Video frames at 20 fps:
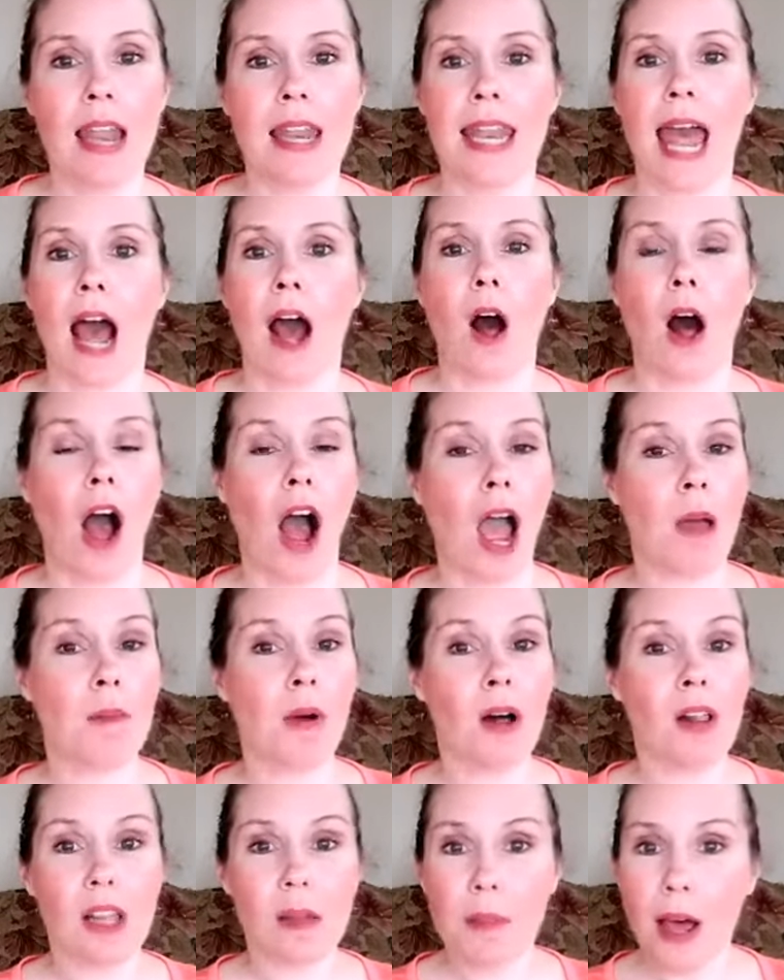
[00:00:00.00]
Now,
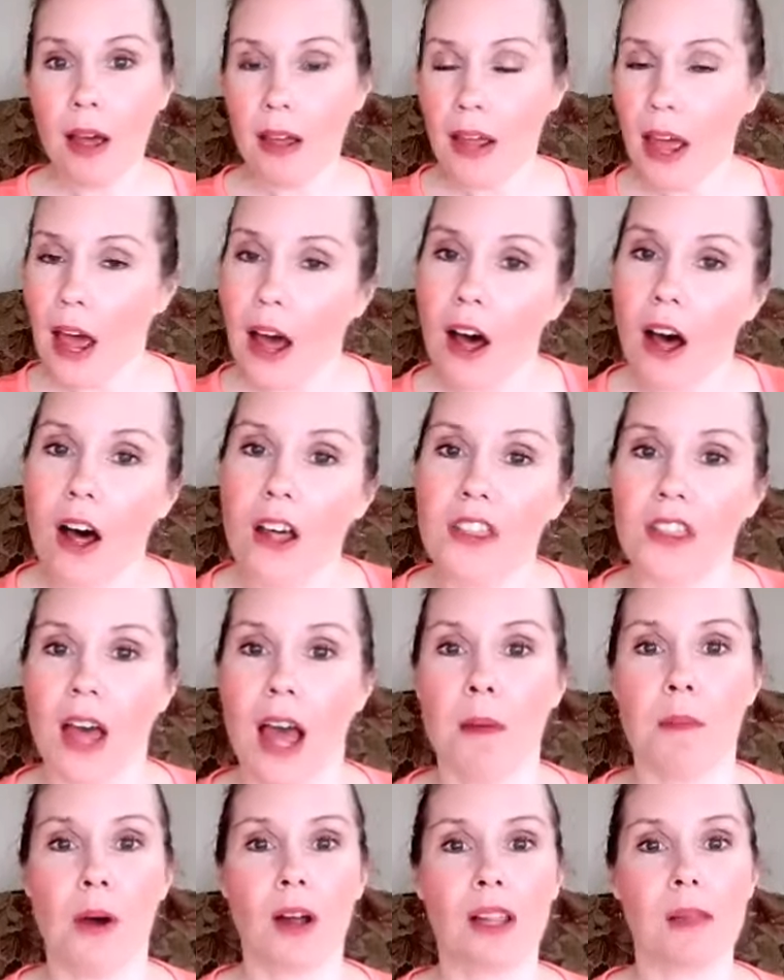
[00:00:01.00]
I'm all about health,
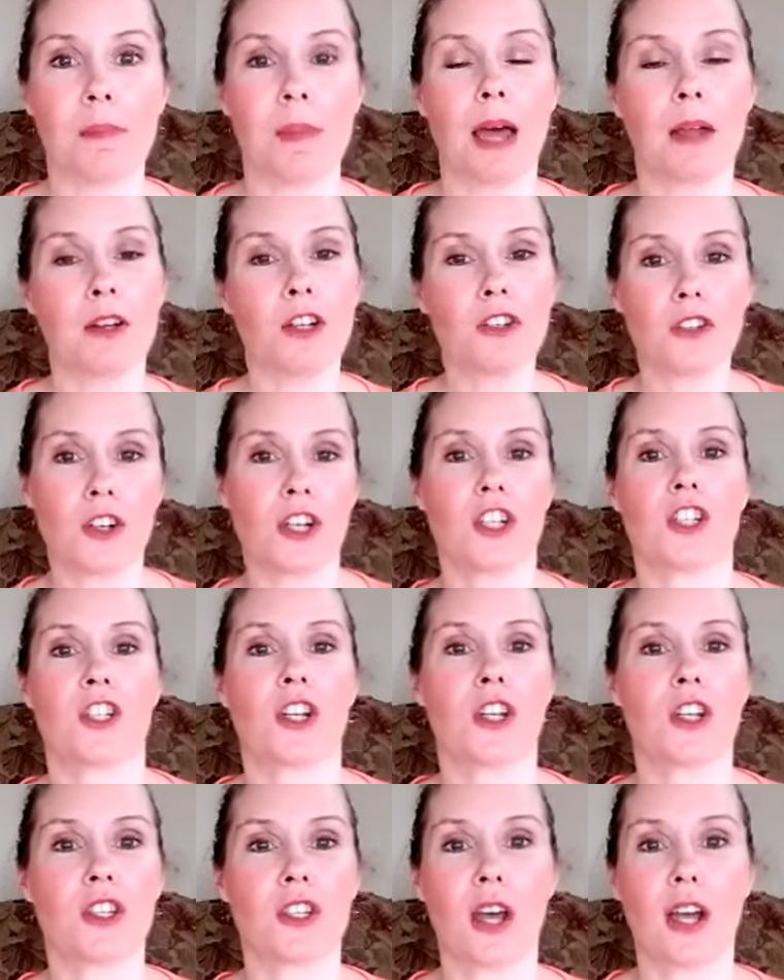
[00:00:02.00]
I'm all about
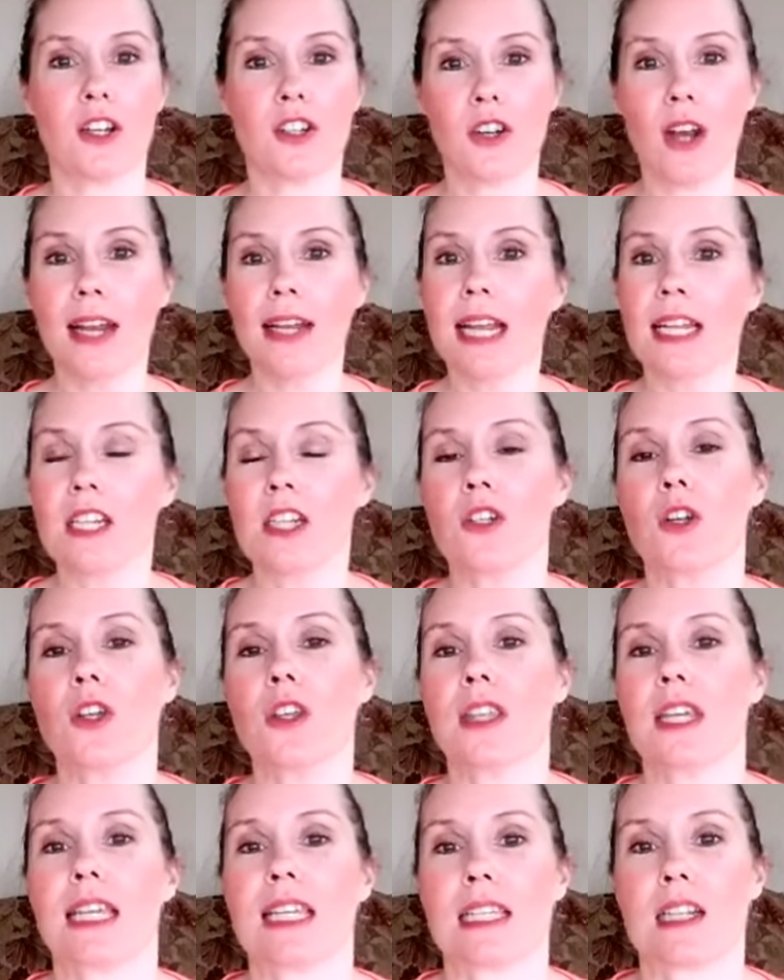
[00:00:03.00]
nutrition, so I try not to
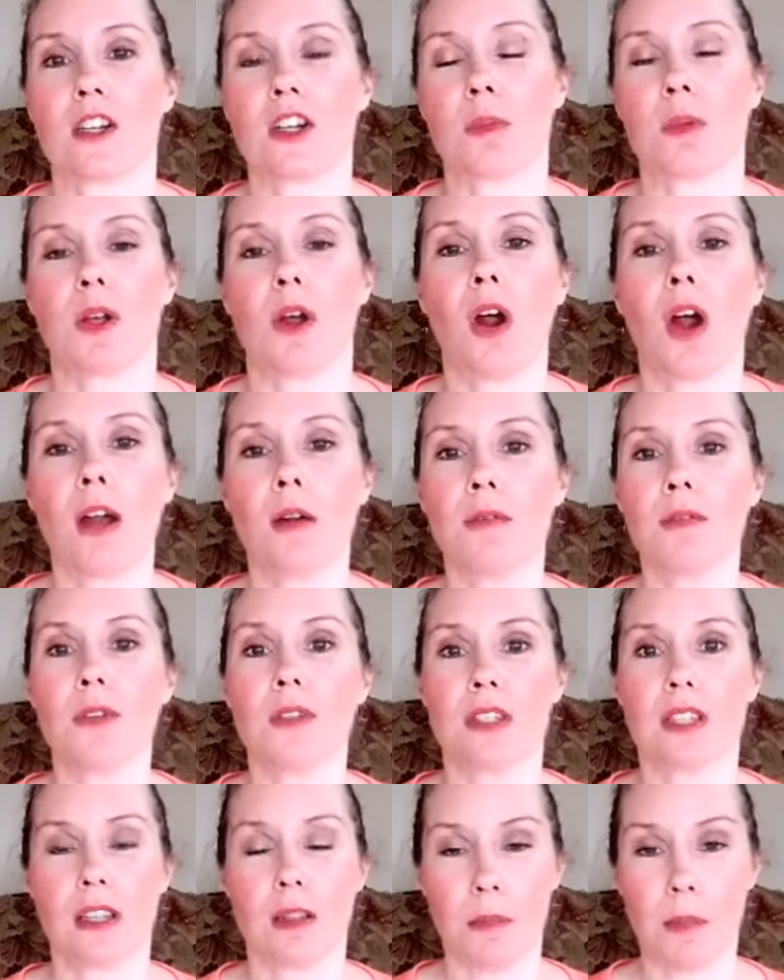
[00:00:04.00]
do things that are going to be
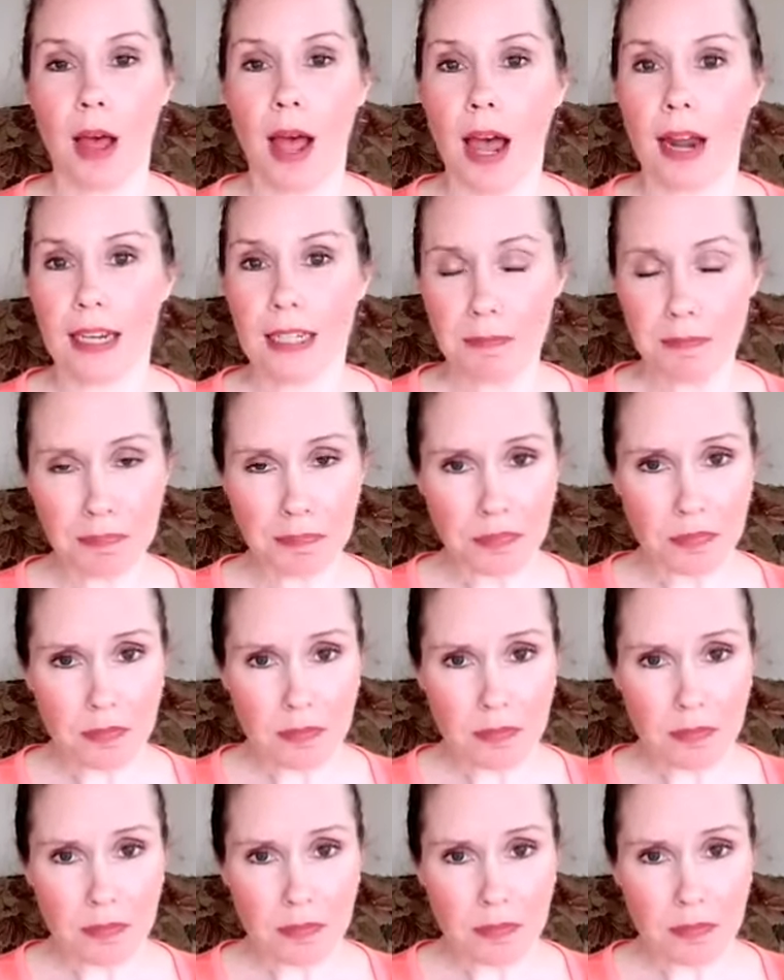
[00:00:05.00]
harmful to the body.